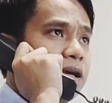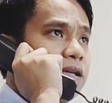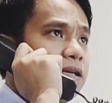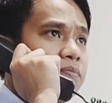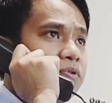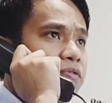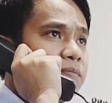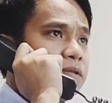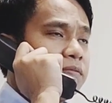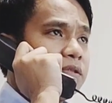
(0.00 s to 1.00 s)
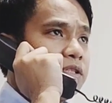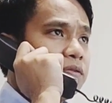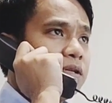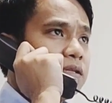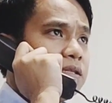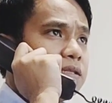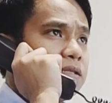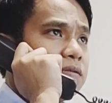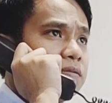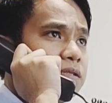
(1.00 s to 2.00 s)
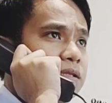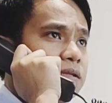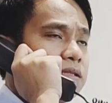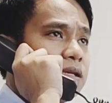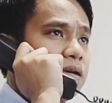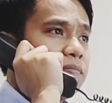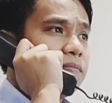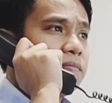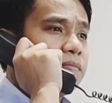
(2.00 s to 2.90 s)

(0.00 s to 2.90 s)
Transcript: any improvement with sugars or still the same?